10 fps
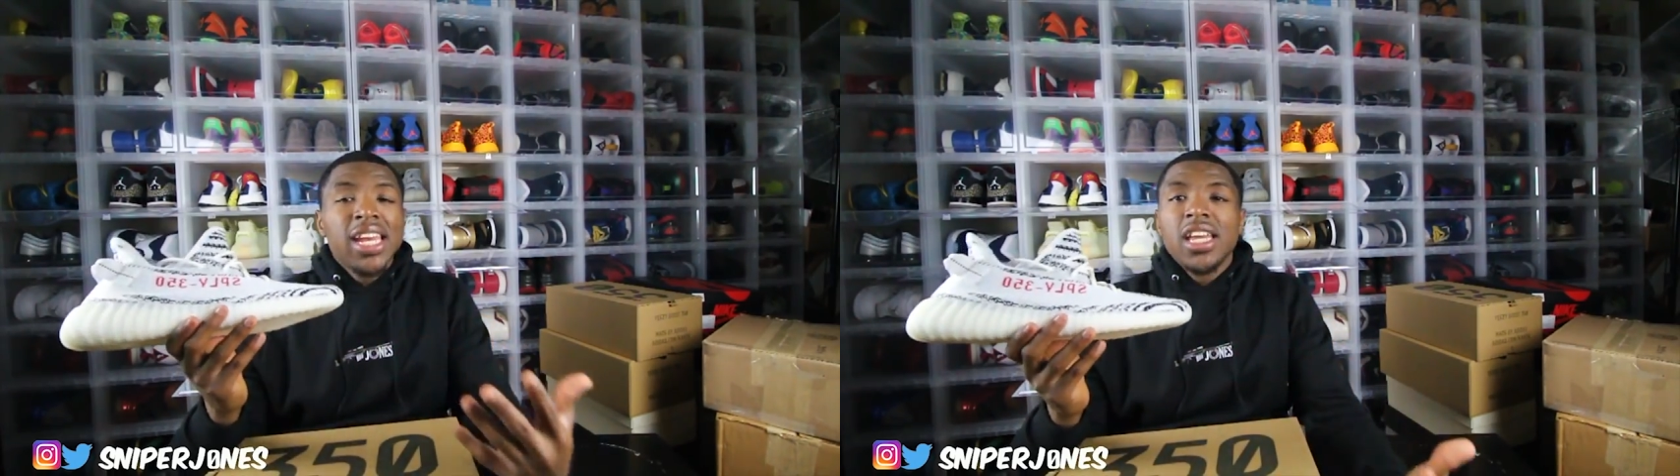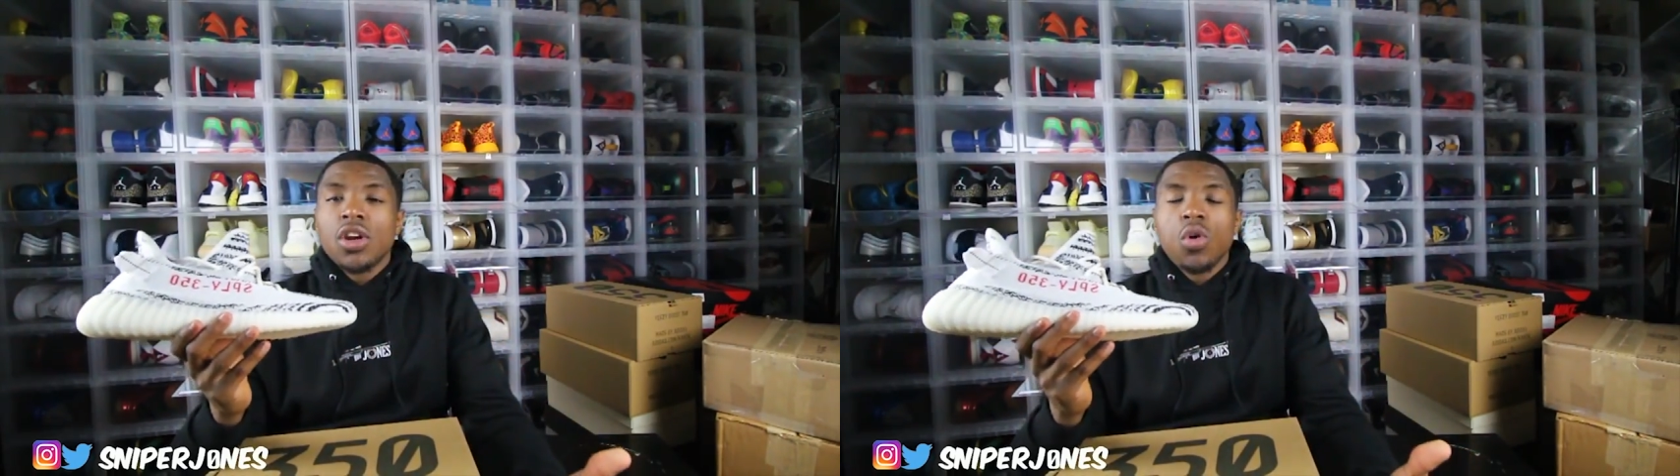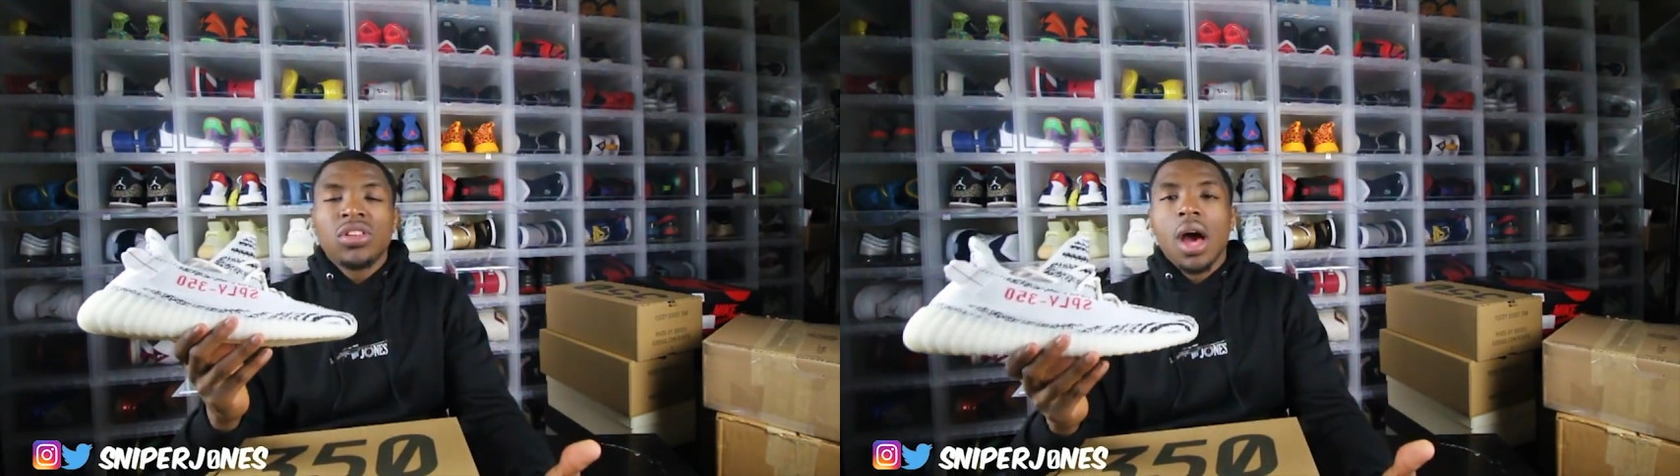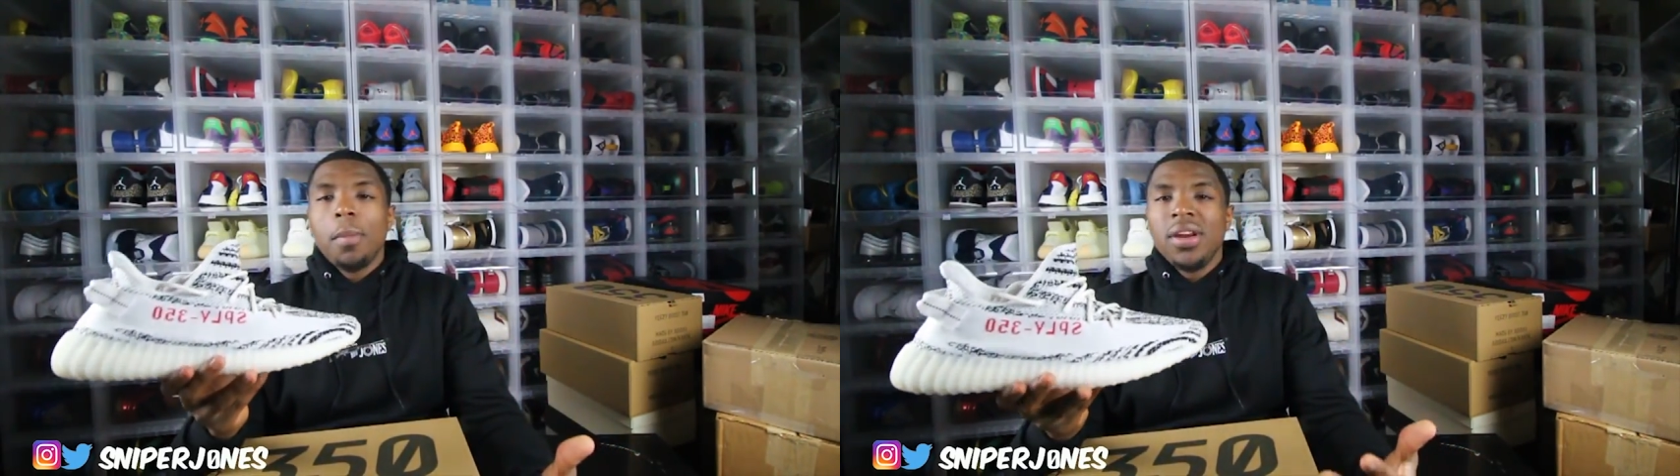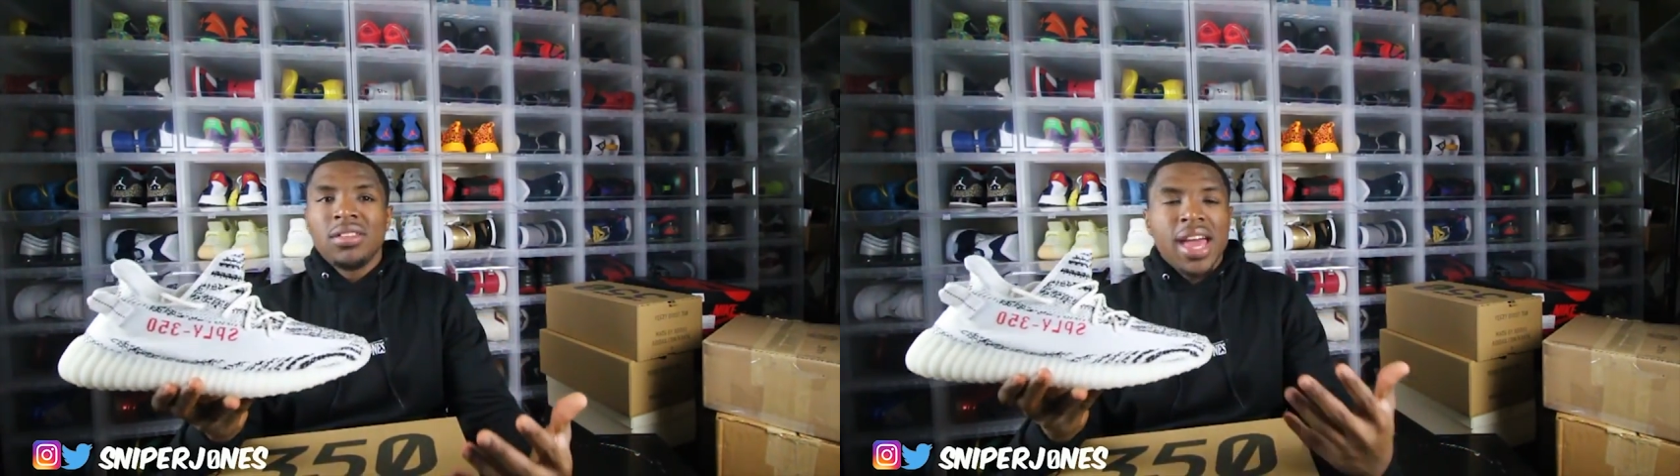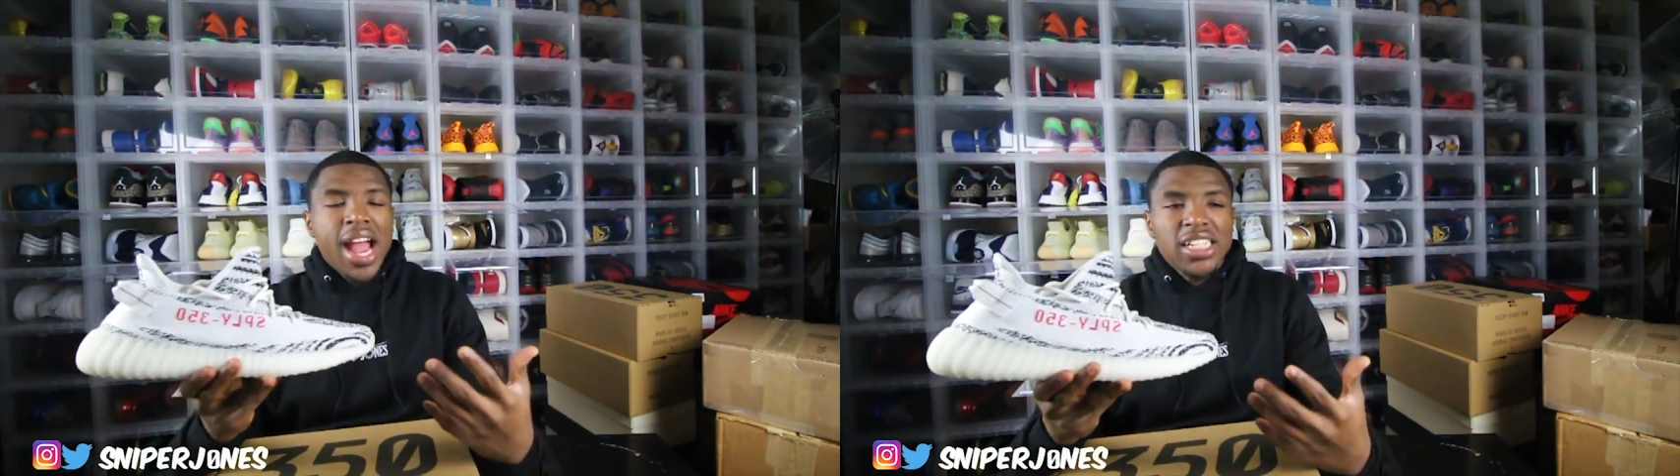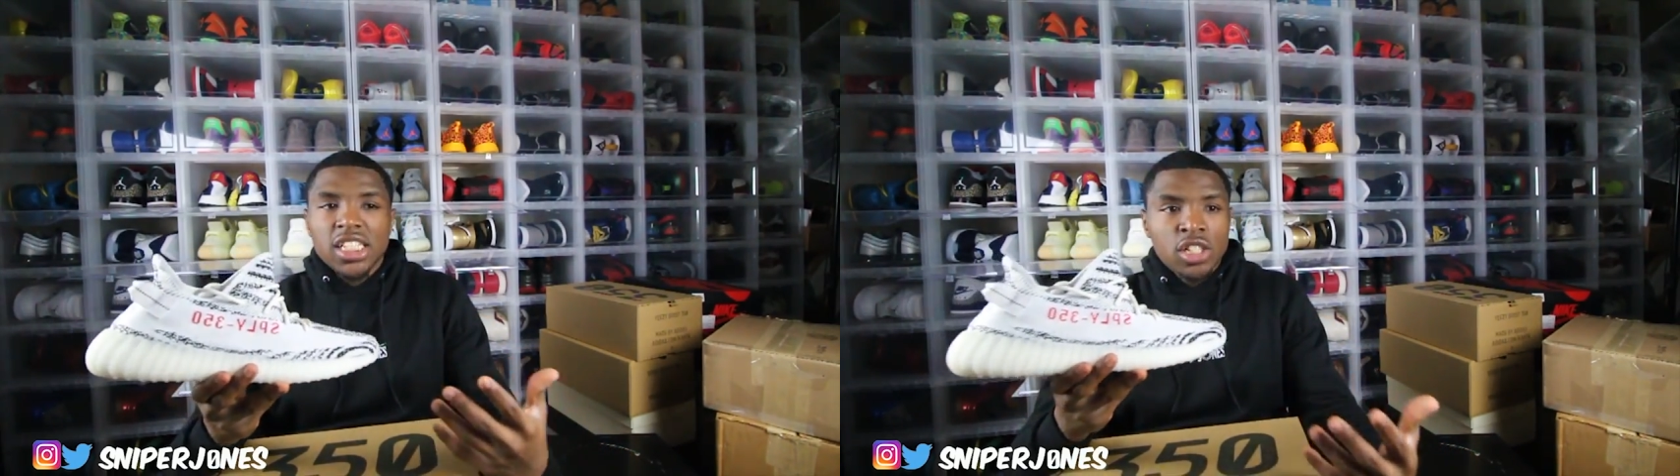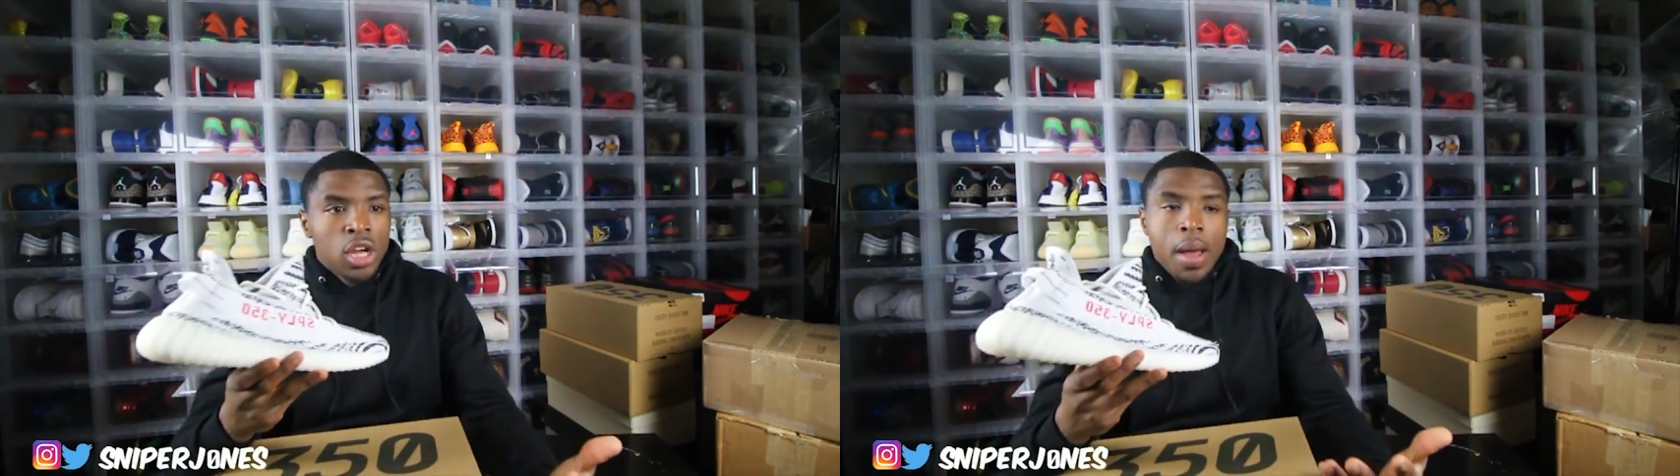any of those companies that
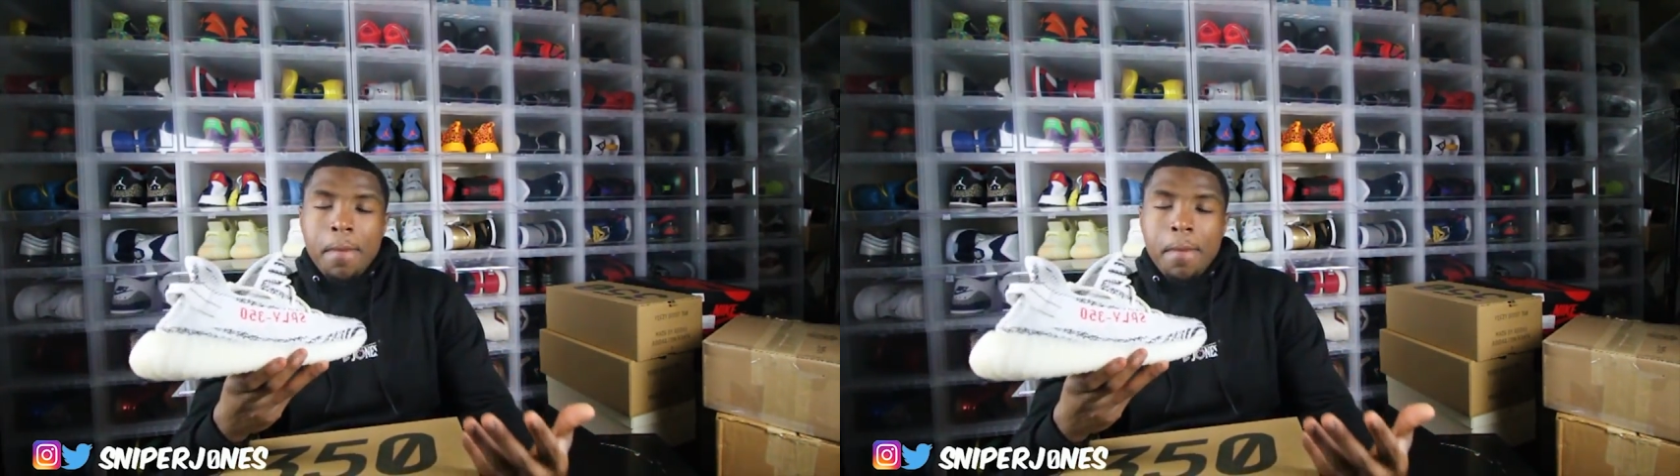actually